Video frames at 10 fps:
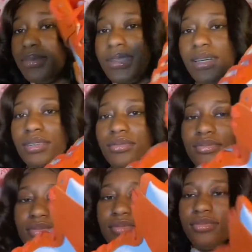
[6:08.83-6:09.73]
though.
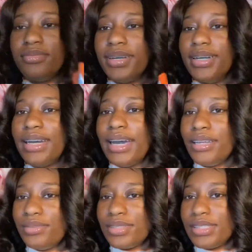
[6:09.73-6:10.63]
But I
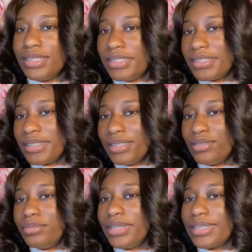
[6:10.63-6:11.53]
loosened these a
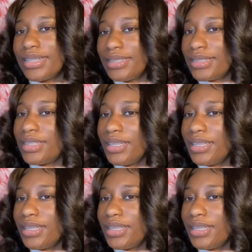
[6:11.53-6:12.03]
little bit, because